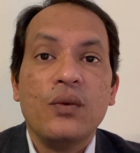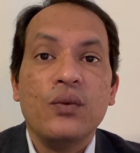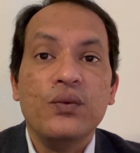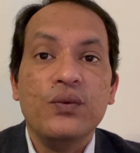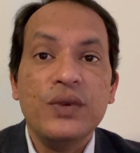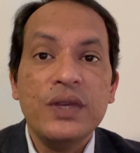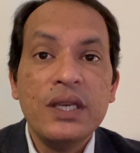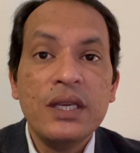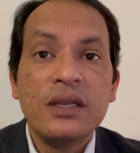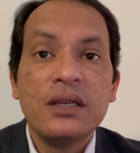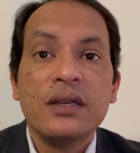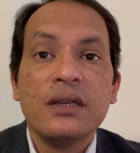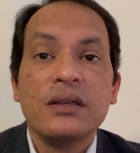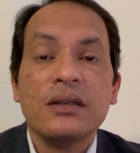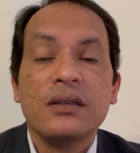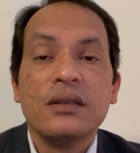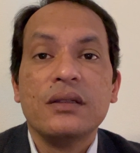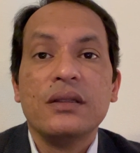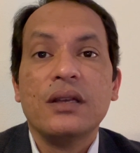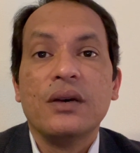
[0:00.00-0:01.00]
week,
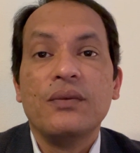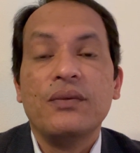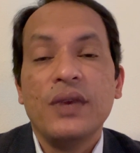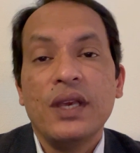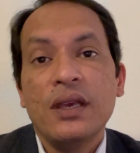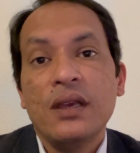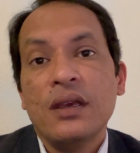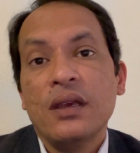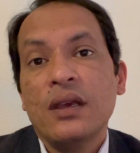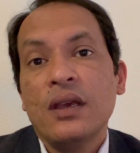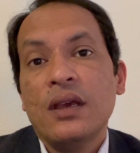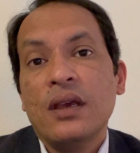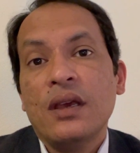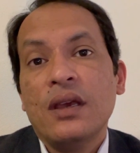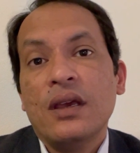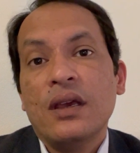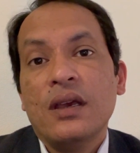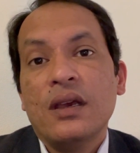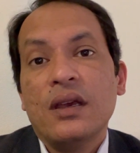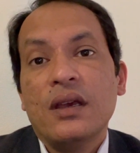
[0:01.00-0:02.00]
the way
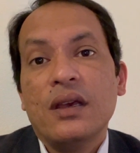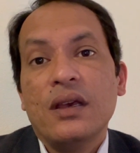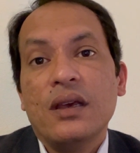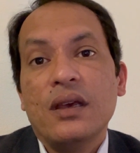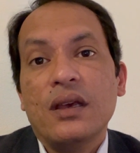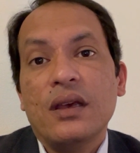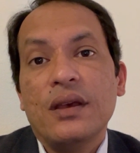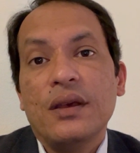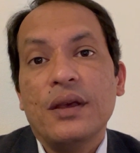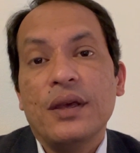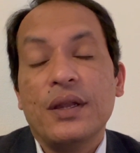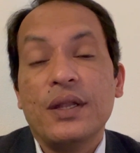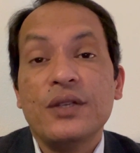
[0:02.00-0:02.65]
it